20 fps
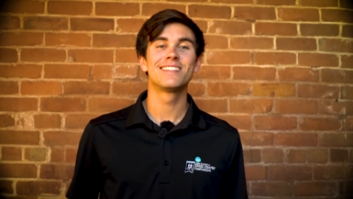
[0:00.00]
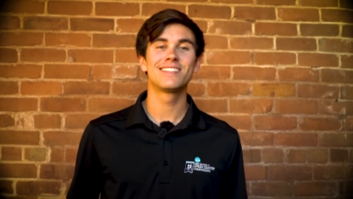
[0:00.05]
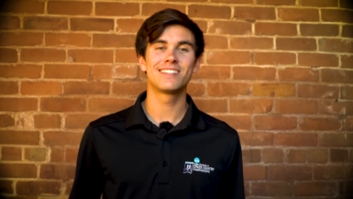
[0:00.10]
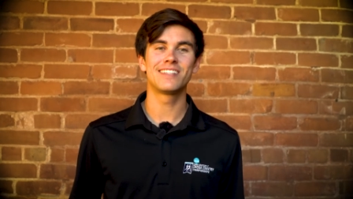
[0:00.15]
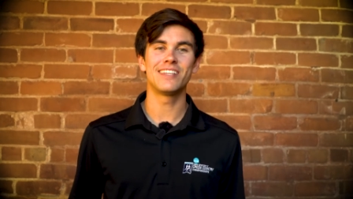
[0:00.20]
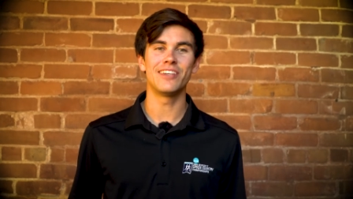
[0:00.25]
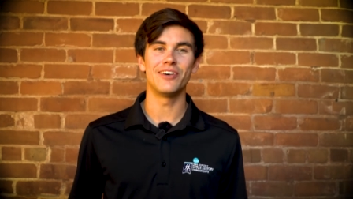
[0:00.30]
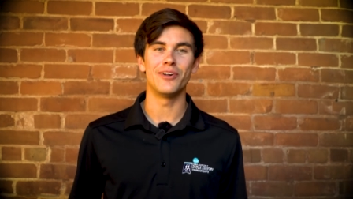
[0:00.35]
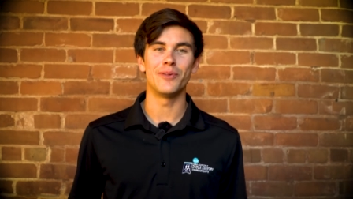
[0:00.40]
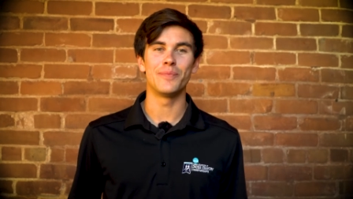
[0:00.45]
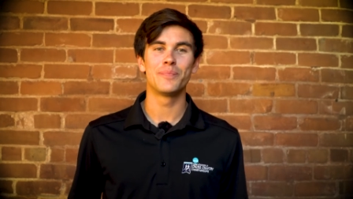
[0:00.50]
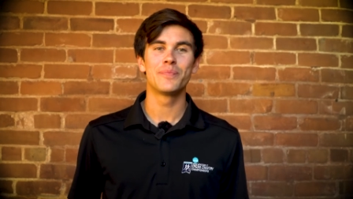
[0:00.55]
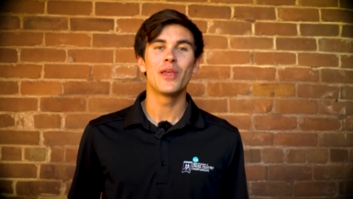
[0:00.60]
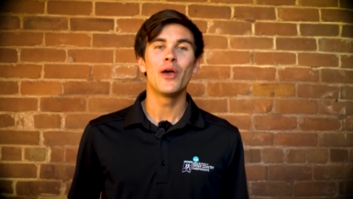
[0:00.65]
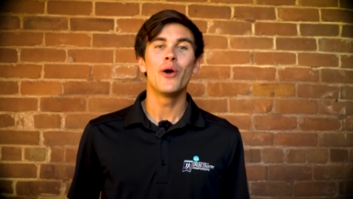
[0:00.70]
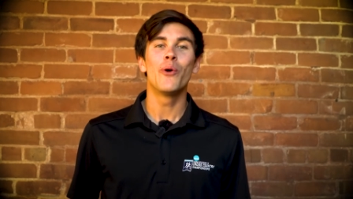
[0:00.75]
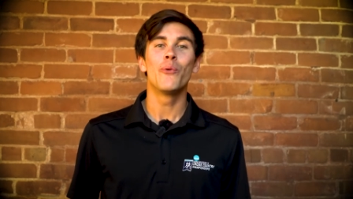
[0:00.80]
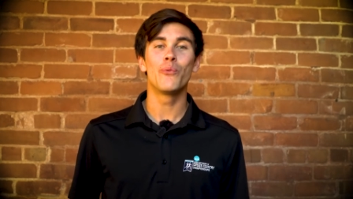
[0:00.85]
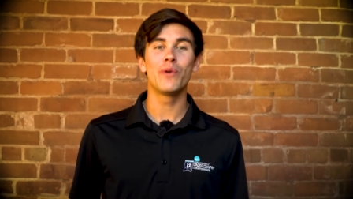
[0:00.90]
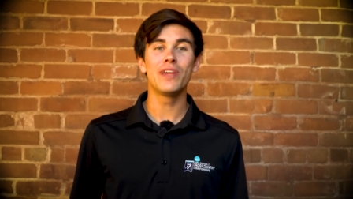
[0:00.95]
Still,
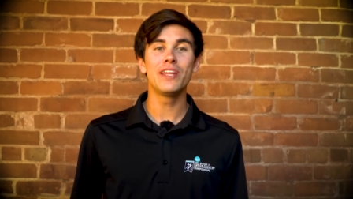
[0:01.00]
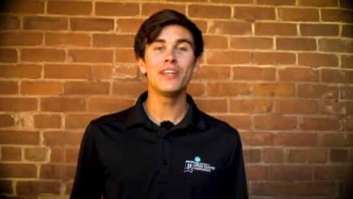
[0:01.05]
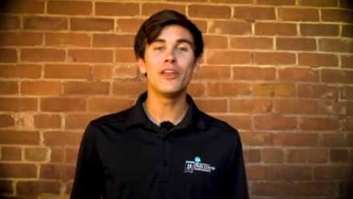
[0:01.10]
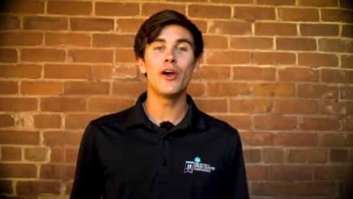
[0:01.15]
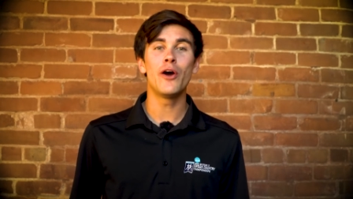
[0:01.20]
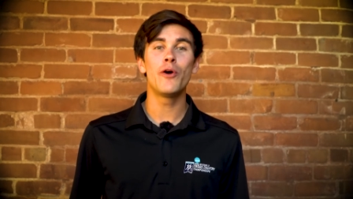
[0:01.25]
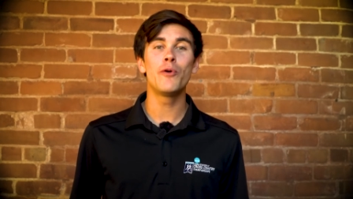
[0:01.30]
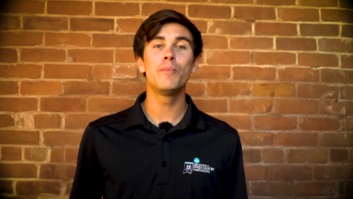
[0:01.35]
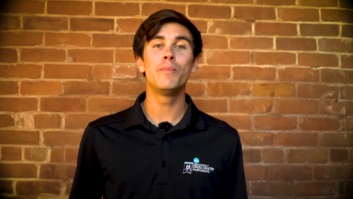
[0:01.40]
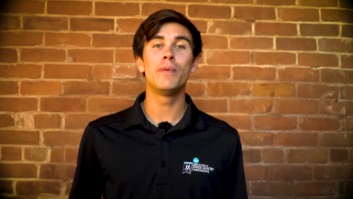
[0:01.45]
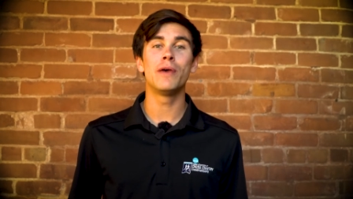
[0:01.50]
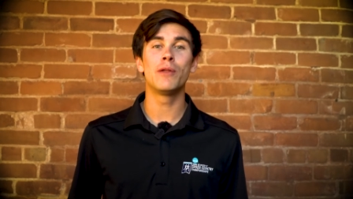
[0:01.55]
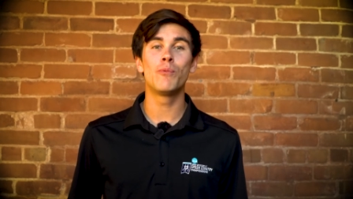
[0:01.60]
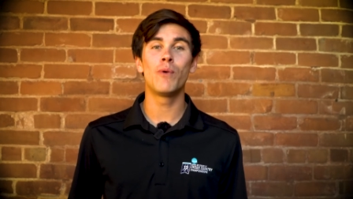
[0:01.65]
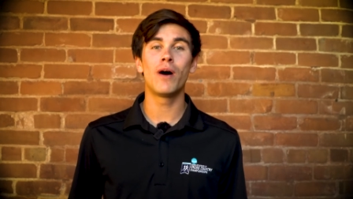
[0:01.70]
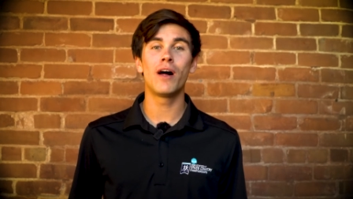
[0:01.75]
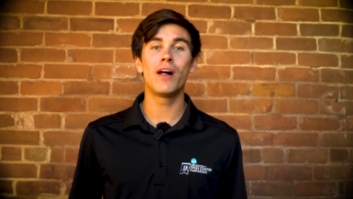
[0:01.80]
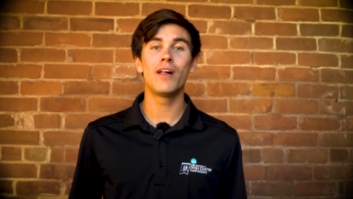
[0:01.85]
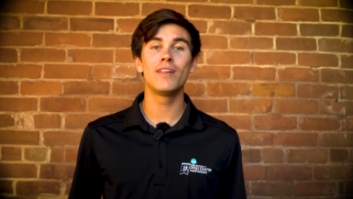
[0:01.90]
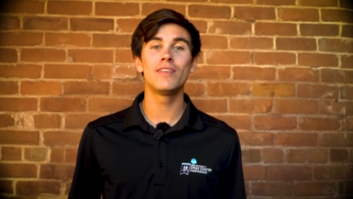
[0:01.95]
we know
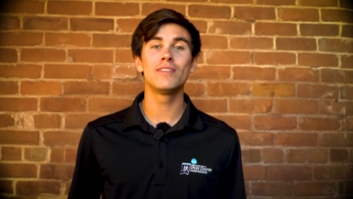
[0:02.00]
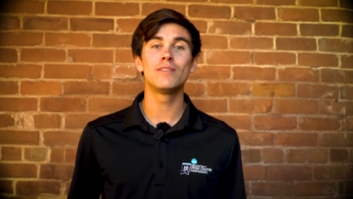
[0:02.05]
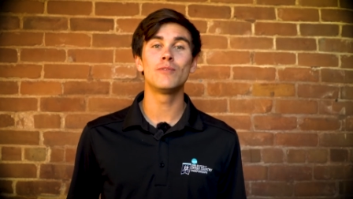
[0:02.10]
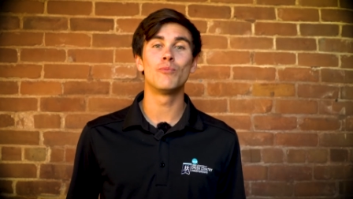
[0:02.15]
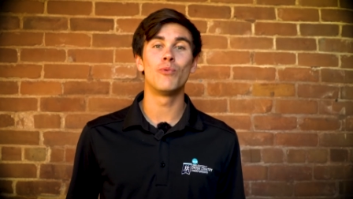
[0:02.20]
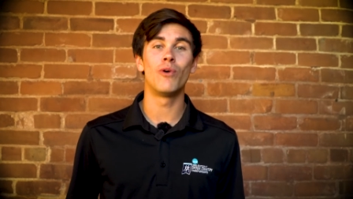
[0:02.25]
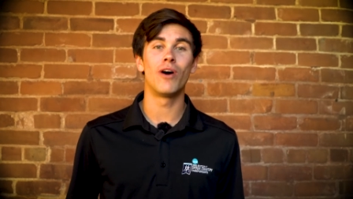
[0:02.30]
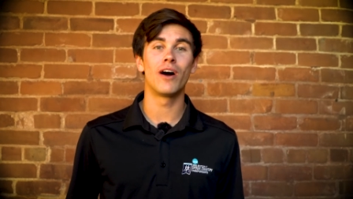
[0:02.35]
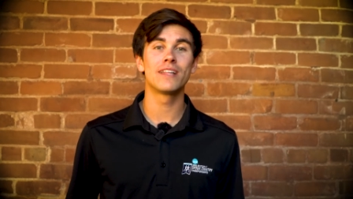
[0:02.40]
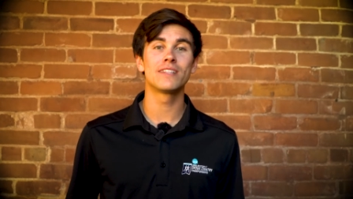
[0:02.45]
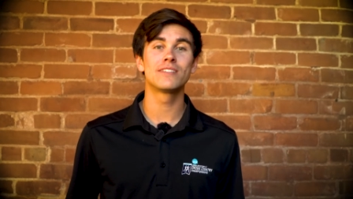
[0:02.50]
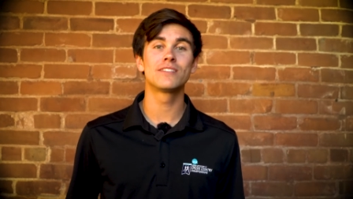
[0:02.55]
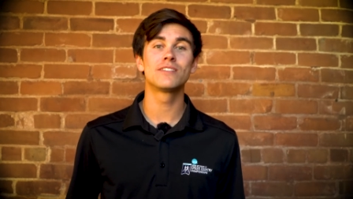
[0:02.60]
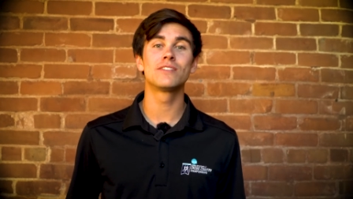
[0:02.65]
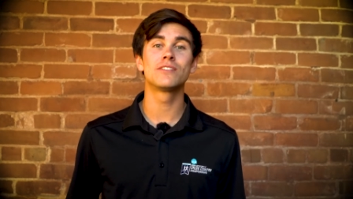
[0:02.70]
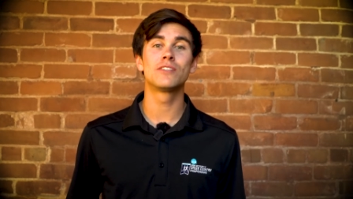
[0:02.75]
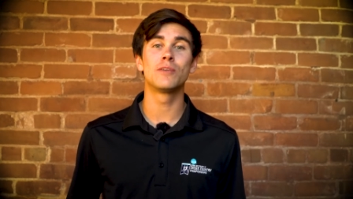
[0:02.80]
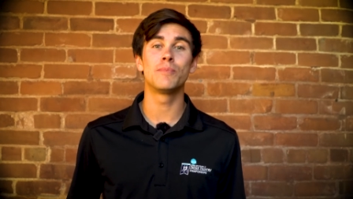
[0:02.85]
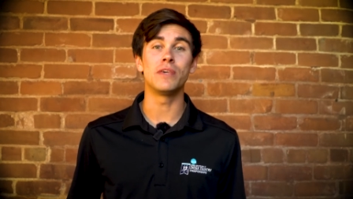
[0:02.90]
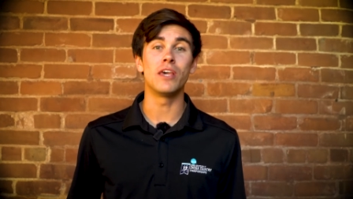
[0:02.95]
Bidwell
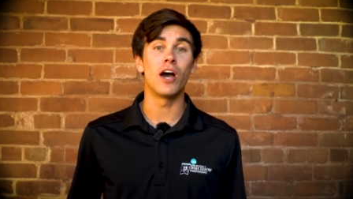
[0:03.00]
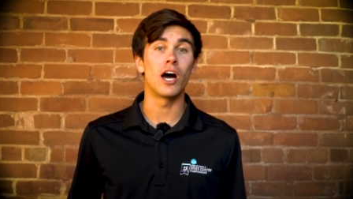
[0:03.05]
wants to be